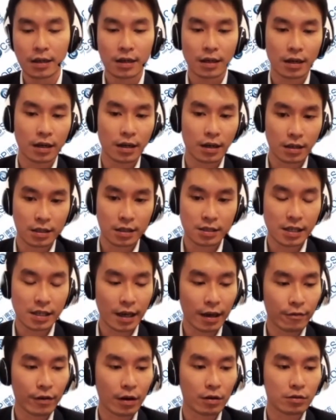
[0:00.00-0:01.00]

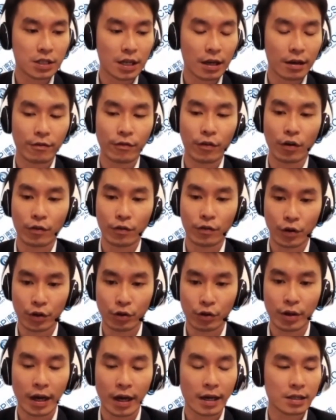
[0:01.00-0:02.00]
ETF out there for
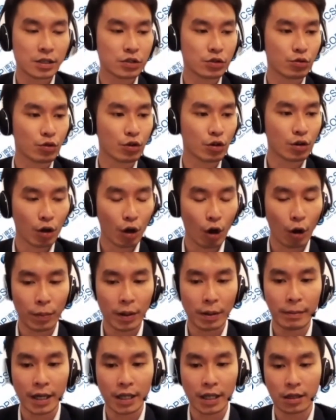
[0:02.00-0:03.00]
you guys to
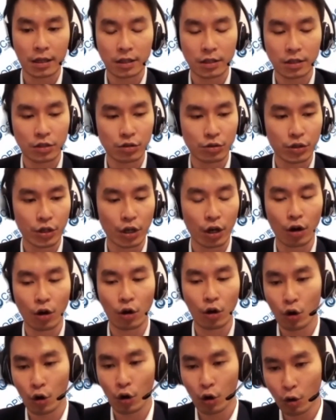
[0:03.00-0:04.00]
complement into your
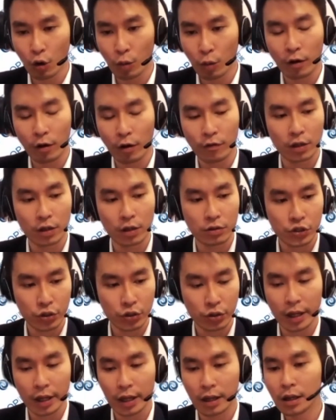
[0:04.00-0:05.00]
whole portfolio,
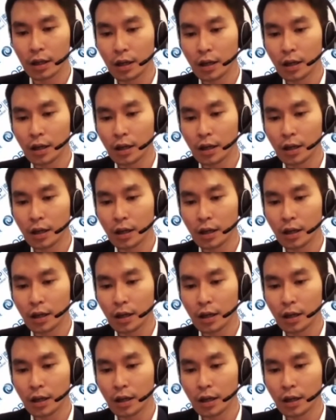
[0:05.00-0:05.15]
so that